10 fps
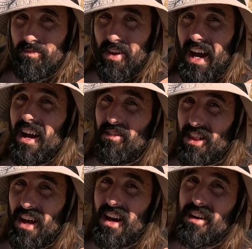I have a
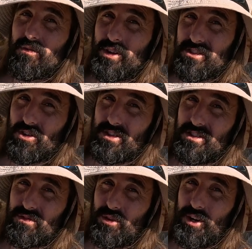lot of
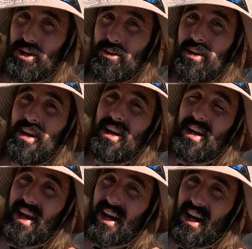resources for you,
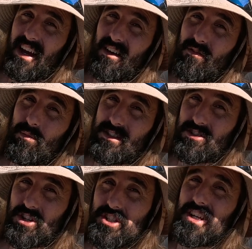and I have been
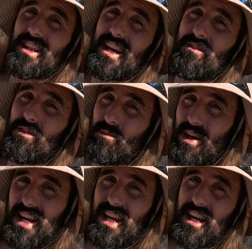searching land for
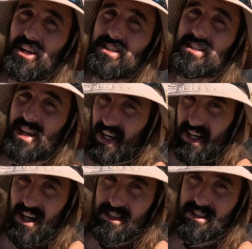many years, and I
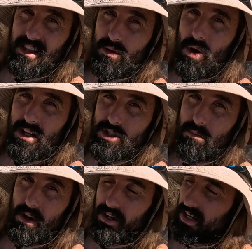constantly watch the
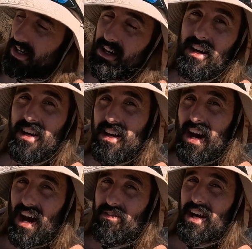market.
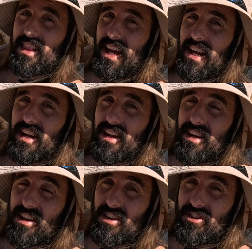I've had land
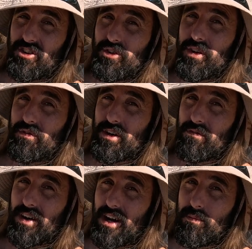in 2 different
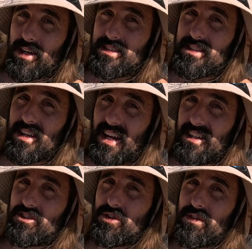environments,
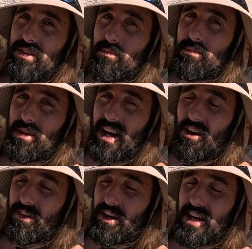and 2 of them have been
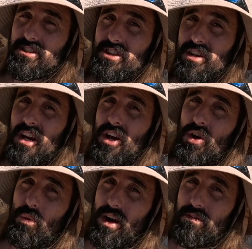out in the desert,
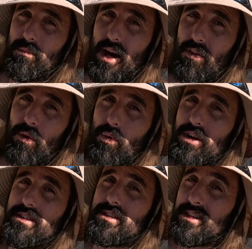1 of them out in the
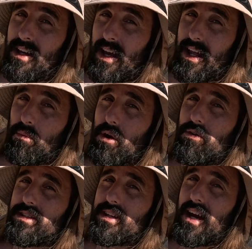woods, and I'm
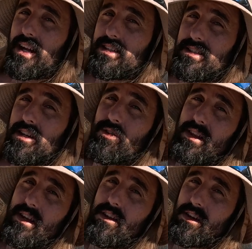always kind of
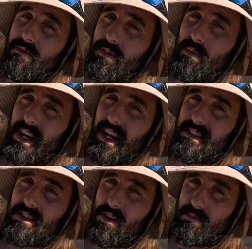secretly looking for my
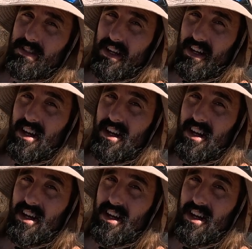next homestead.